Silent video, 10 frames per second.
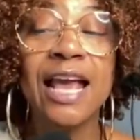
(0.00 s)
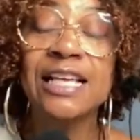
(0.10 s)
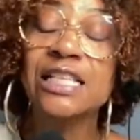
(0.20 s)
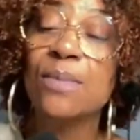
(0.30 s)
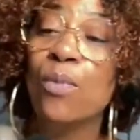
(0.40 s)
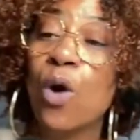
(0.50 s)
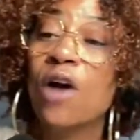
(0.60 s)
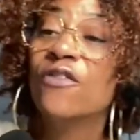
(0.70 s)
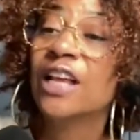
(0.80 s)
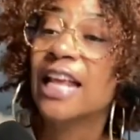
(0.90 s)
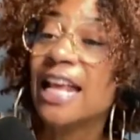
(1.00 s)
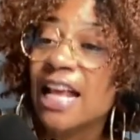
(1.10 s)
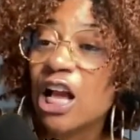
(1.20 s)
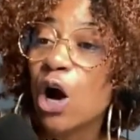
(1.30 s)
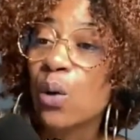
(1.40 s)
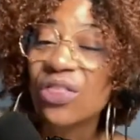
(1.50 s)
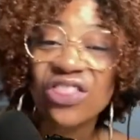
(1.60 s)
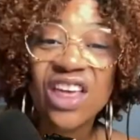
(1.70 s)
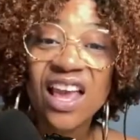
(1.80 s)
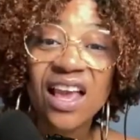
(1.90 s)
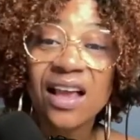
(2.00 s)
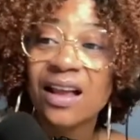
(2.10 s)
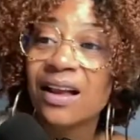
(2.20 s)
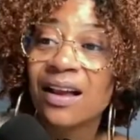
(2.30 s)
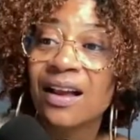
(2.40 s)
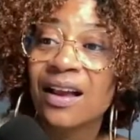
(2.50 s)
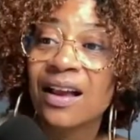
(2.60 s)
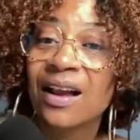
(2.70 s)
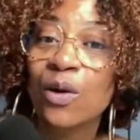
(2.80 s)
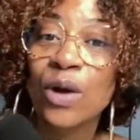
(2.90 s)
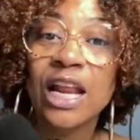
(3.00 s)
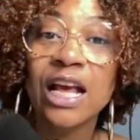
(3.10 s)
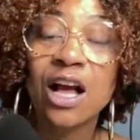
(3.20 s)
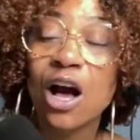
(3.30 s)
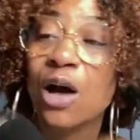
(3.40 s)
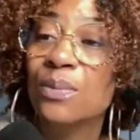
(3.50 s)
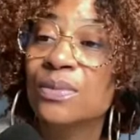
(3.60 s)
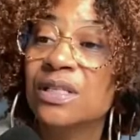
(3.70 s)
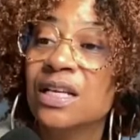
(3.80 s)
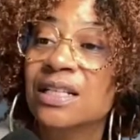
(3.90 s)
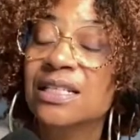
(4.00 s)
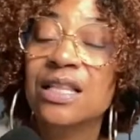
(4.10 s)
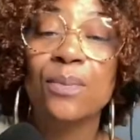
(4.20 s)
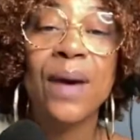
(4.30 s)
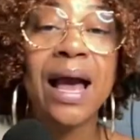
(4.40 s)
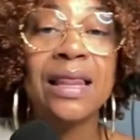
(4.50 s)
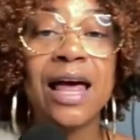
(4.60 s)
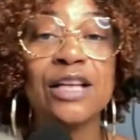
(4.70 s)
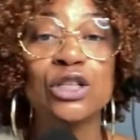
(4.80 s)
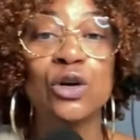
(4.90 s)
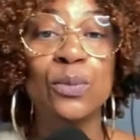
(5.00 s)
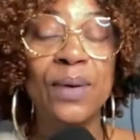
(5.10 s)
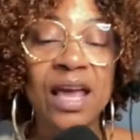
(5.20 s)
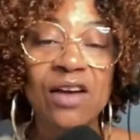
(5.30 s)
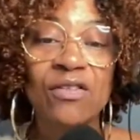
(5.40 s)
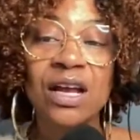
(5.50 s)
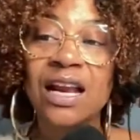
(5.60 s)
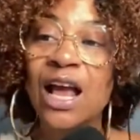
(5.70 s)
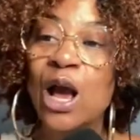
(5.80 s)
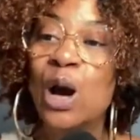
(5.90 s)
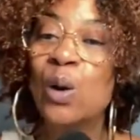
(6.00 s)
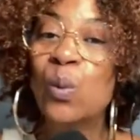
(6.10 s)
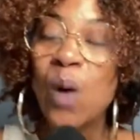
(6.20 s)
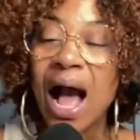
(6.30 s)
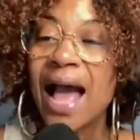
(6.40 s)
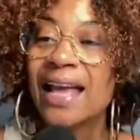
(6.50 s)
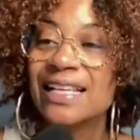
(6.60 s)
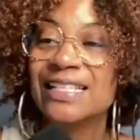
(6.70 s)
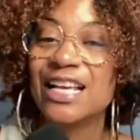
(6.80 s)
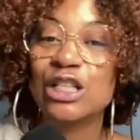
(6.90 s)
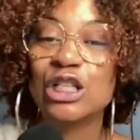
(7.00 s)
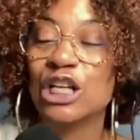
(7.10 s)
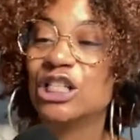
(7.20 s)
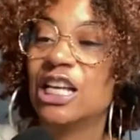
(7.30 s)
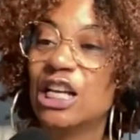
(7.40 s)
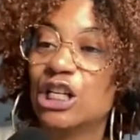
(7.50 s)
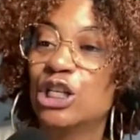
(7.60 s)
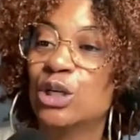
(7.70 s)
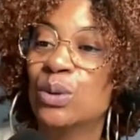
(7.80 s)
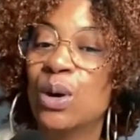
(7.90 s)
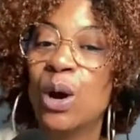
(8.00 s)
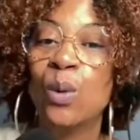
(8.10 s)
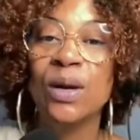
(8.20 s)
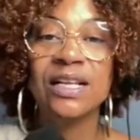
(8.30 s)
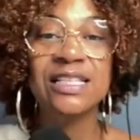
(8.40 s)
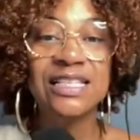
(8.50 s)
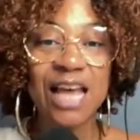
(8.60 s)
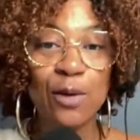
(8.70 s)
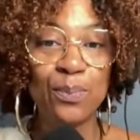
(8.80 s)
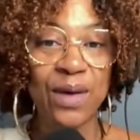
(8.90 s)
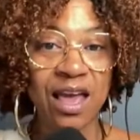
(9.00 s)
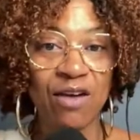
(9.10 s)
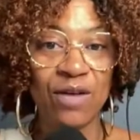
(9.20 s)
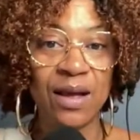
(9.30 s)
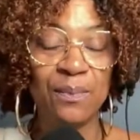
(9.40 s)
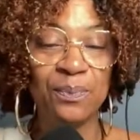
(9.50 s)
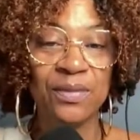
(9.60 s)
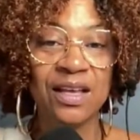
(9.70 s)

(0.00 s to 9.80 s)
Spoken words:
Is it more of an ego thing when it comes to the biological parent? Why is there such issue when the step parent